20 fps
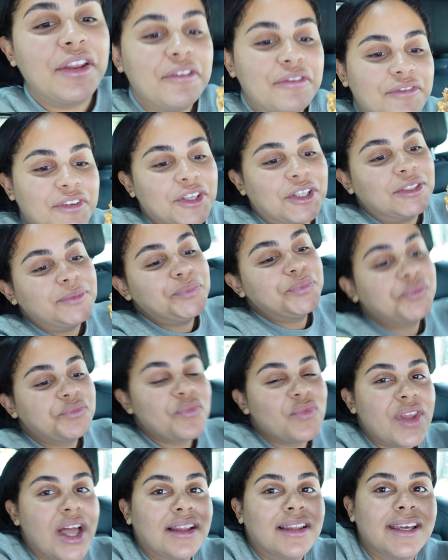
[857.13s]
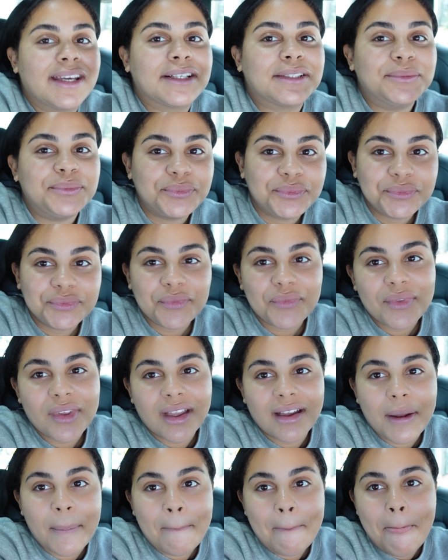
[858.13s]
do you feel that like
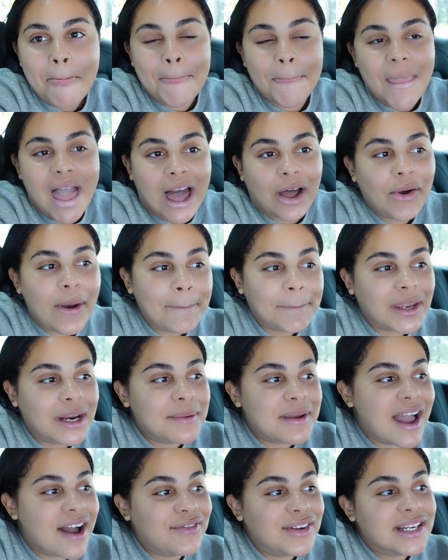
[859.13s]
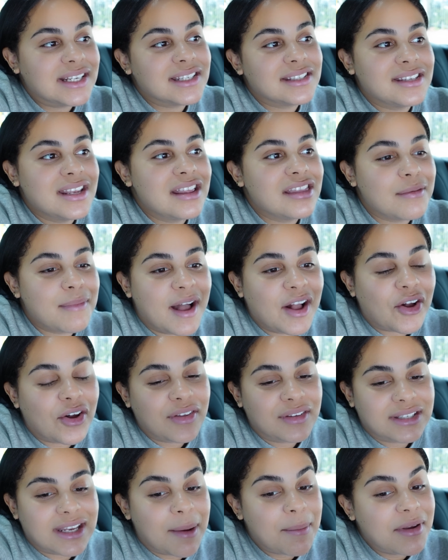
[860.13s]
now I'm gonna be having to sit in the back all
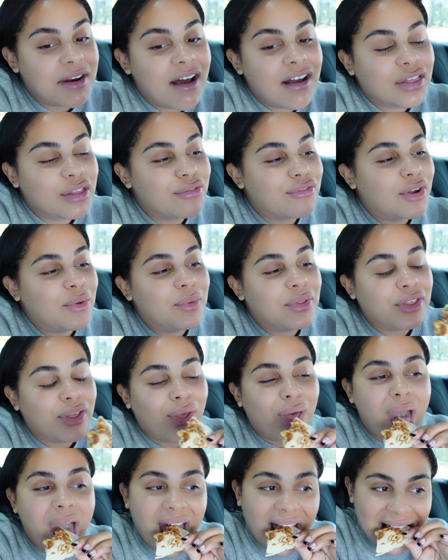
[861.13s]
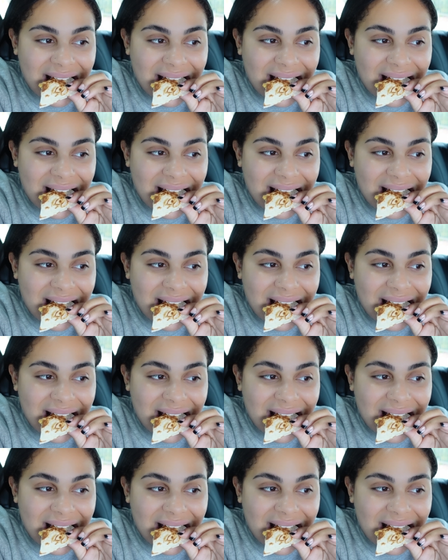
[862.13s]
the time and not in the front with you?